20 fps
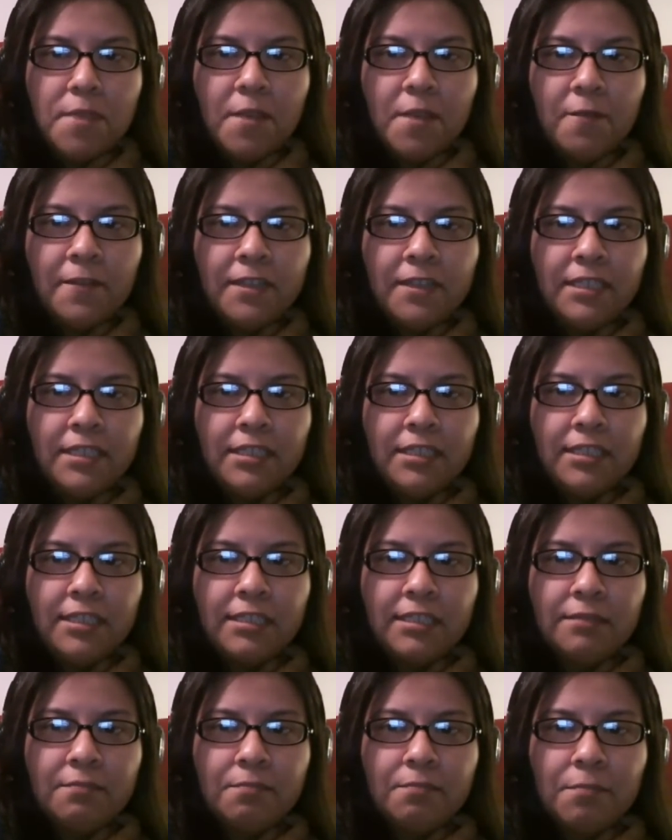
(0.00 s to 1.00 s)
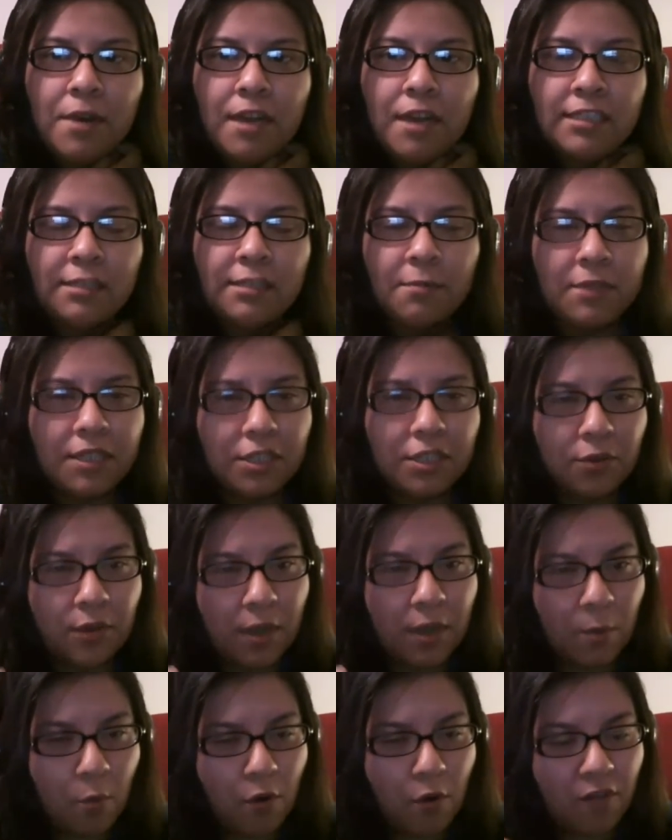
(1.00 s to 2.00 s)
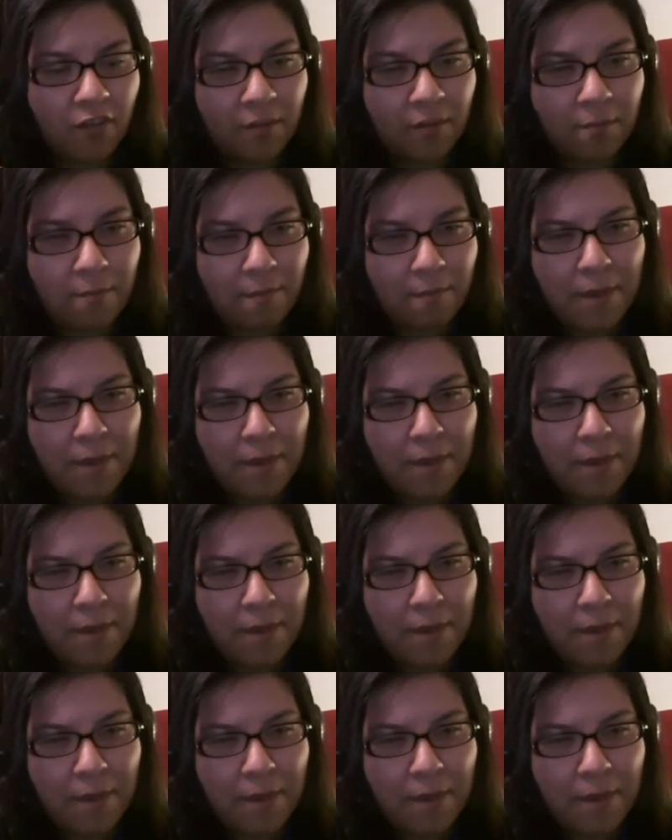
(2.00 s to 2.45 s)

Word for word: if he's possibly doing more of a